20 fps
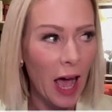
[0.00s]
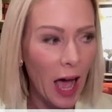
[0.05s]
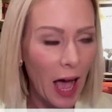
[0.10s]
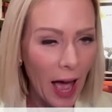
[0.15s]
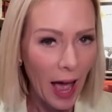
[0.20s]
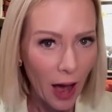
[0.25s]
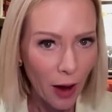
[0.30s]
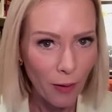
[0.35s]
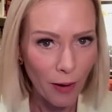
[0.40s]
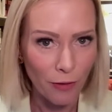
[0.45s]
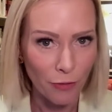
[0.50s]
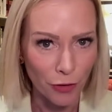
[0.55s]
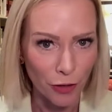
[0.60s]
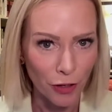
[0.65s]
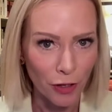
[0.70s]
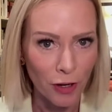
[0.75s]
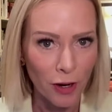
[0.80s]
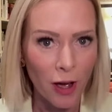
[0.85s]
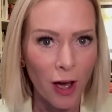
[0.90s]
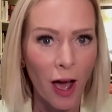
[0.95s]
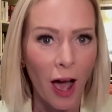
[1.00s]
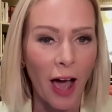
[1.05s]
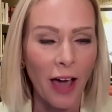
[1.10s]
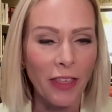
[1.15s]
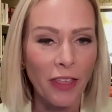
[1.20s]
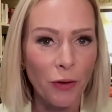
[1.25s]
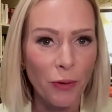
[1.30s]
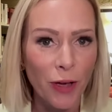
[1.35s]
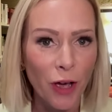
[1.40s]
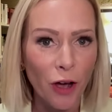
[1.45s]
However, I
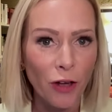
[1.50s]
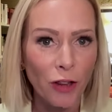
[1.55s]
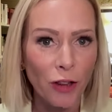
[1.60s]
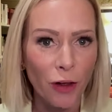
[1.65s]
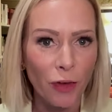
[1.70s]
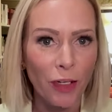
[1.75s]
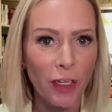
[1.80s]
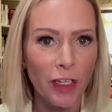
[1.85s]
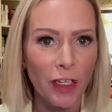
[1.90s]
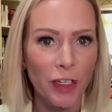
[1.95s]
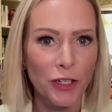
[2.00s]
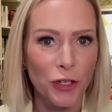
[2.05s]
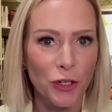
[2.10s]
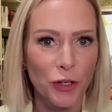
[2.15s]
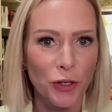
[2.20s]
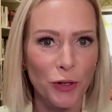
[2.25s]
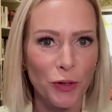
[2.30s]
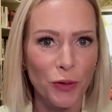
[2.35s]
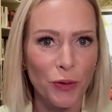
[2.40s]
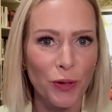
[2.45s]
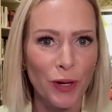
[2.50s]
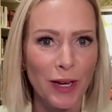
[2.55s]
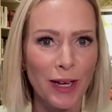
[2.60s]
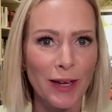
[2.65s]
think we also need to